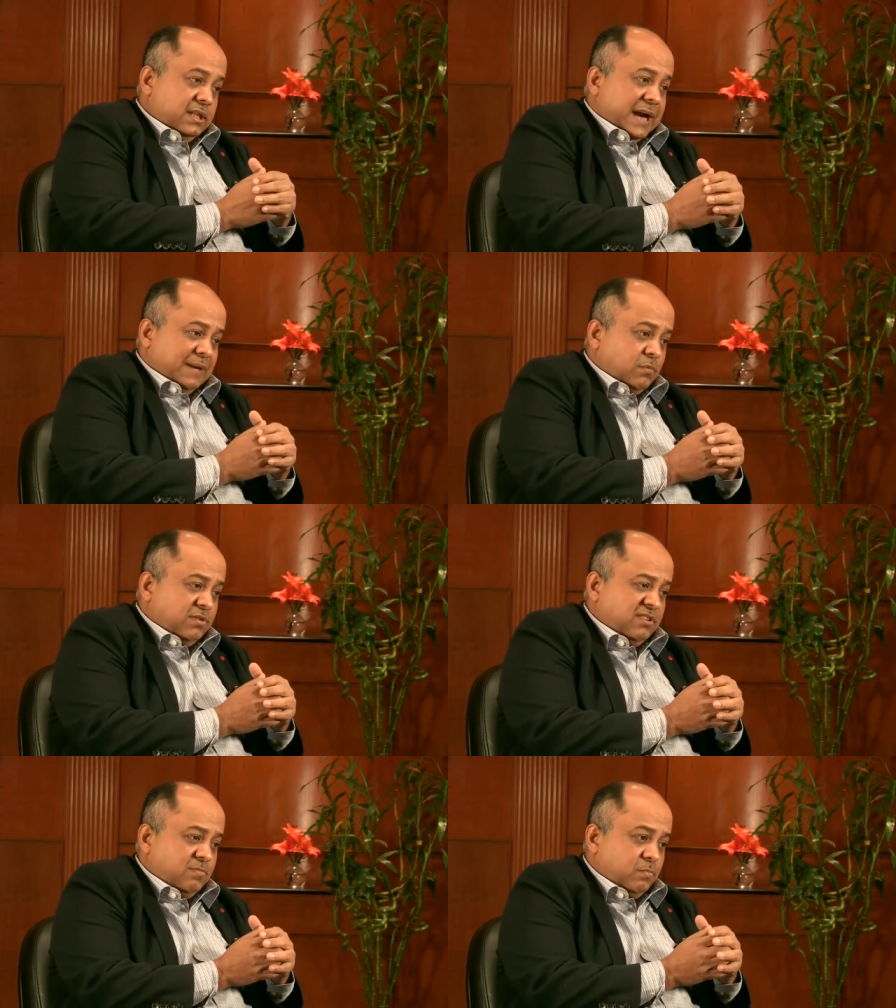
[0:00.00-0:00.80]
the
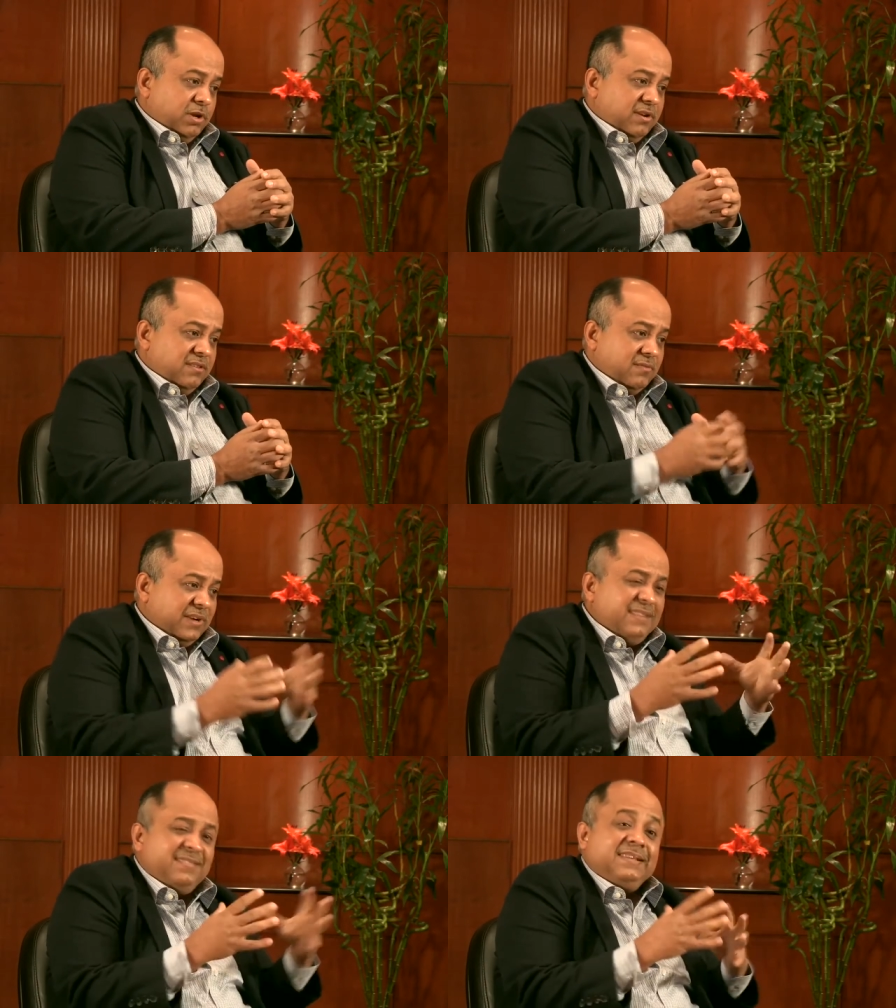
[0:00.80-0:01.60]
Atmos experience is a
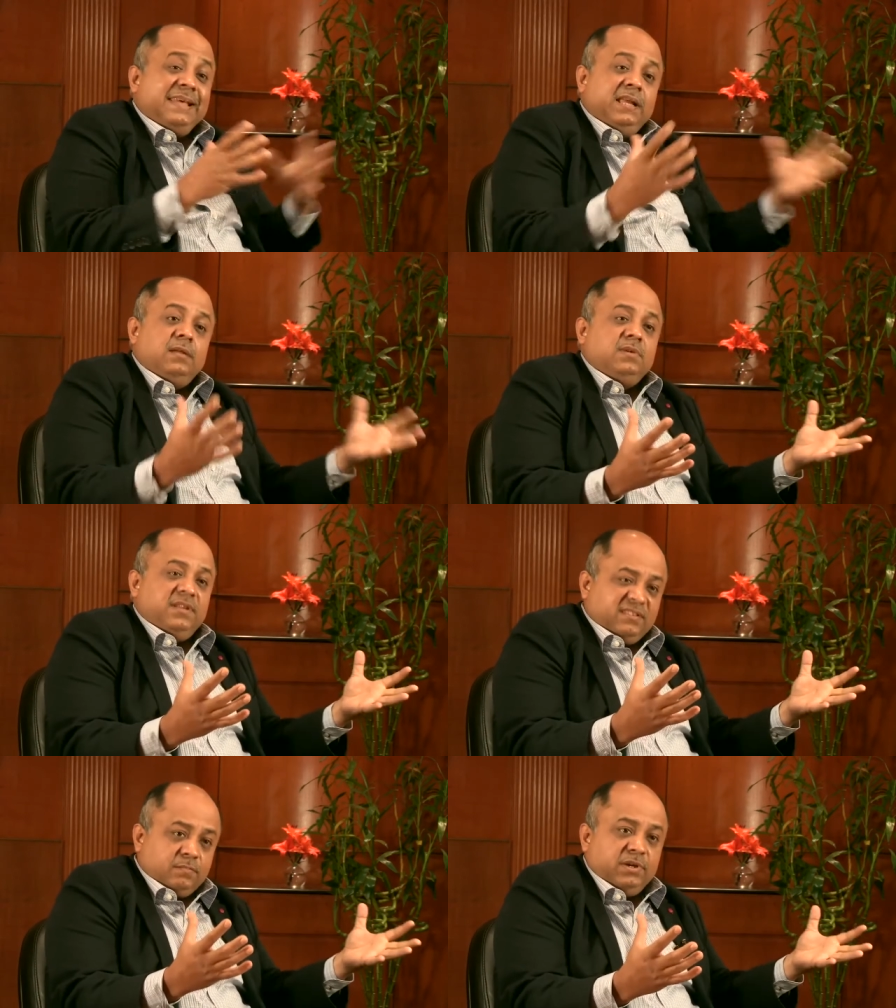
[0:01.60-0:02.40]
very
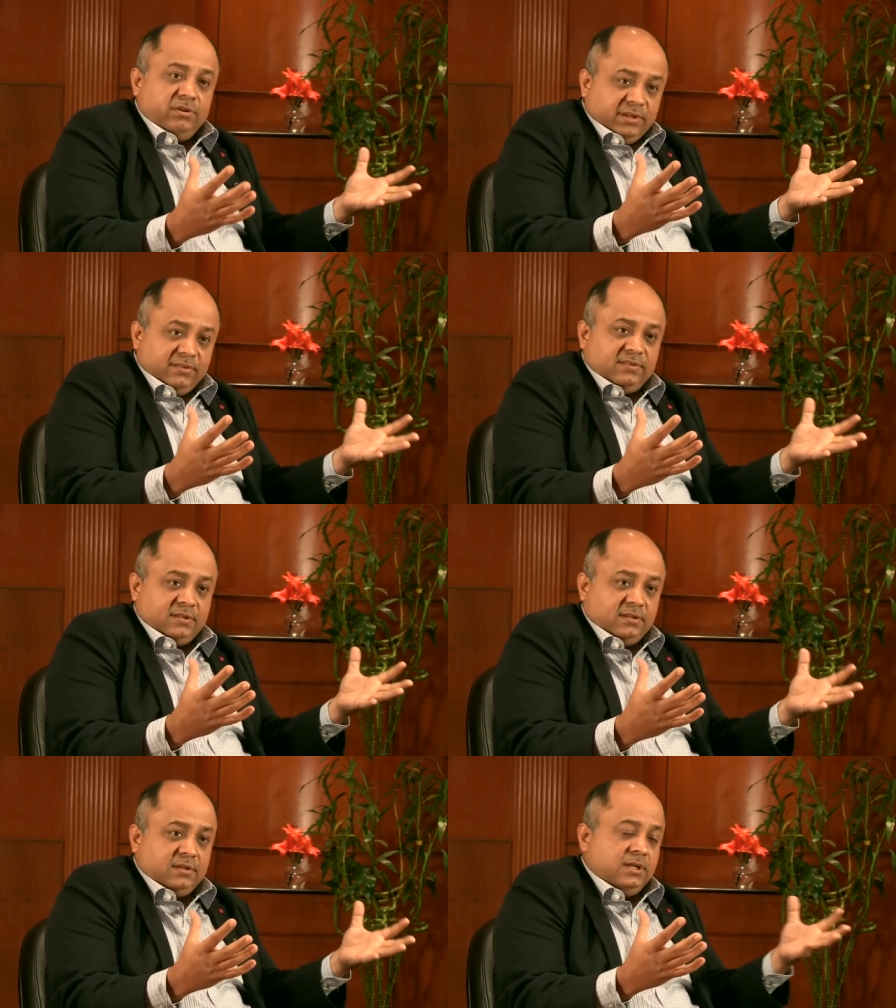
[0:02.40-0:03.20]
scalable
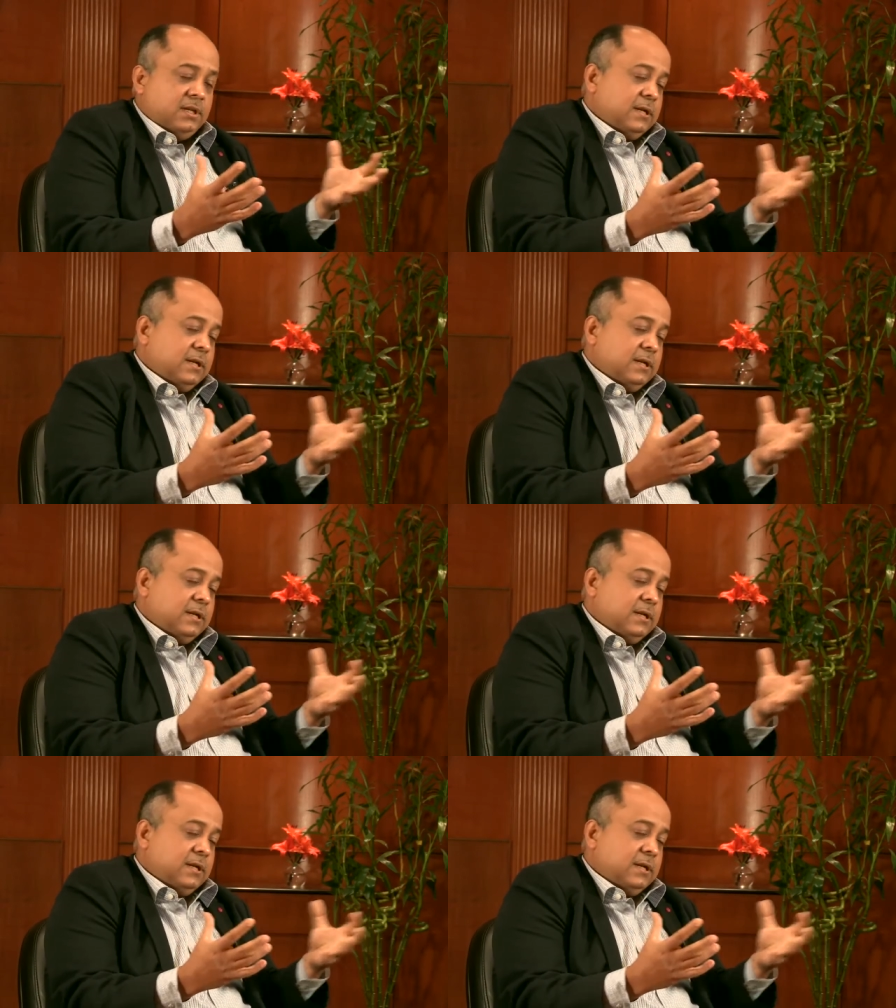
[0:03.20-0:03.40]
experience. Uh,